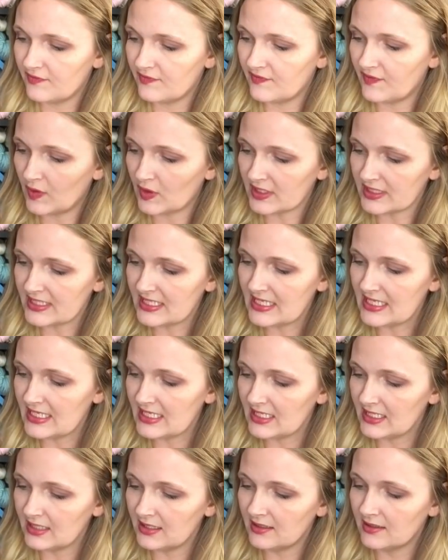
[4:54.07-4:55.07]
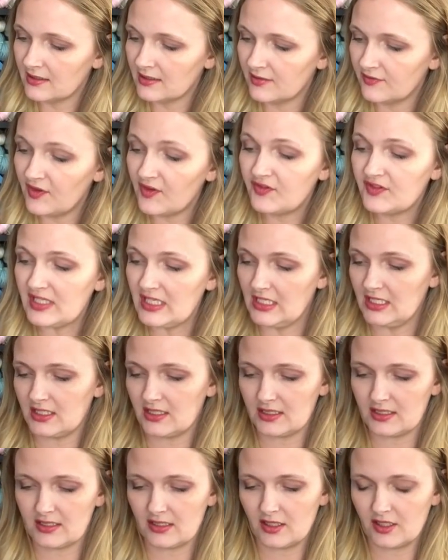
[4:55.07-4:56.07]
15,
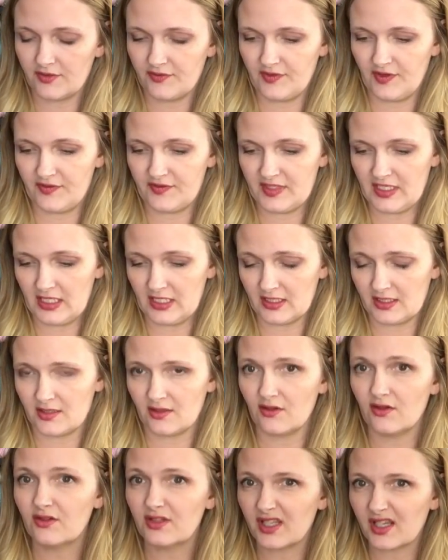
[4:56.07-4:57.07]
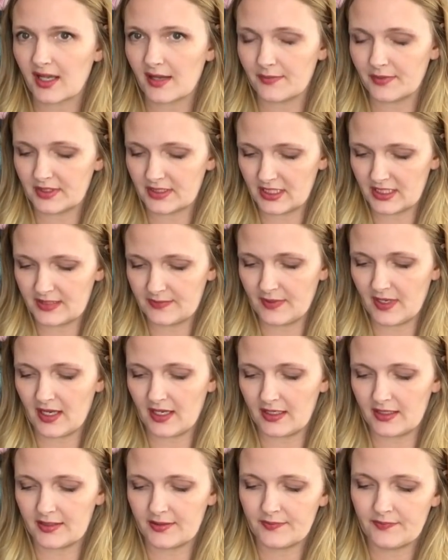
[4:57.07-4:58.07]
just started 15, so only a couple of days
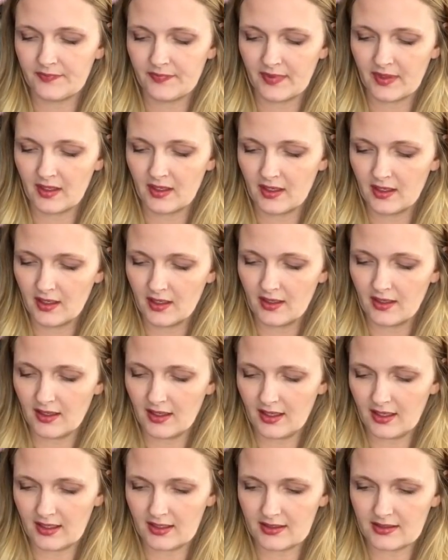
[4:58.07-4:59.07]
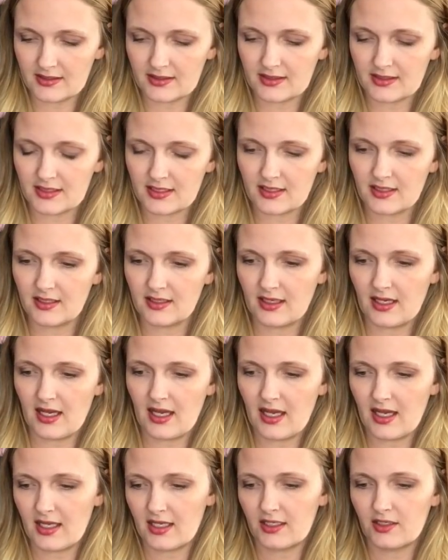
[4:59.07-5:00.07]
behind. And
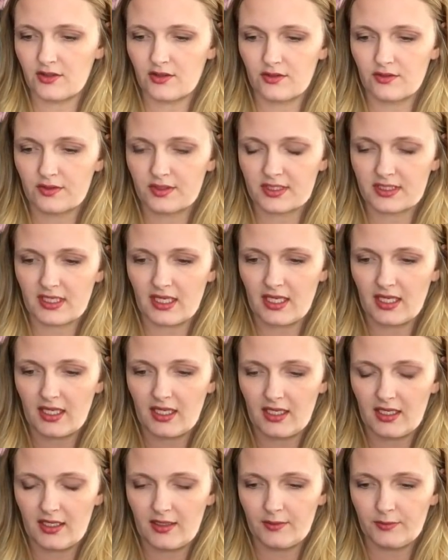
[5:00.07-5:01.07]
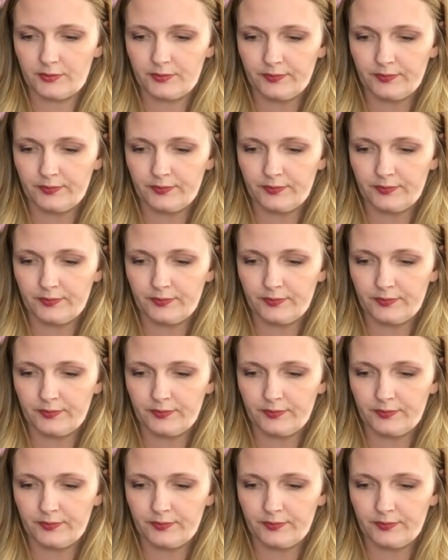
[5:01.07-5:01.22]
I used a